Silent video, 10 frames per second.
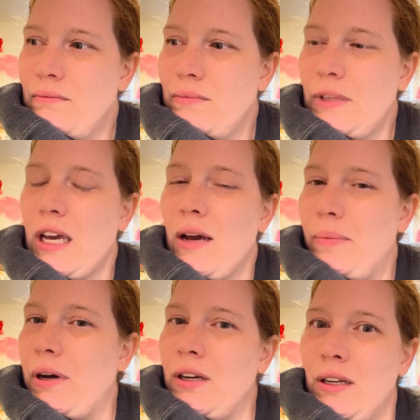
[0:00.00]
cap
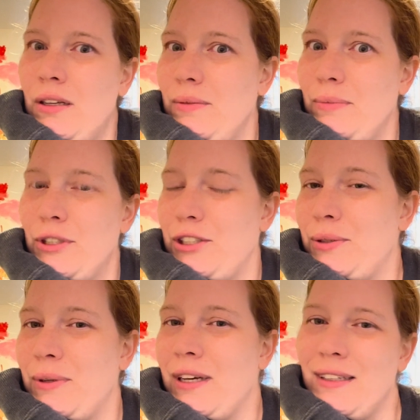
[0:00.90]
on it, push it
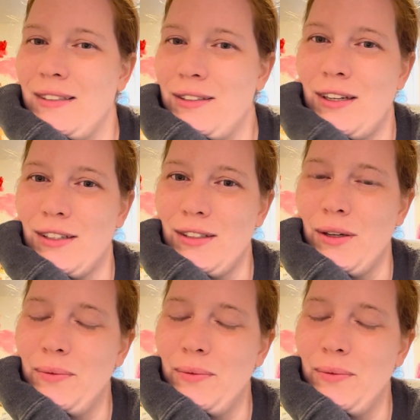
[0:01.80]
away until next time.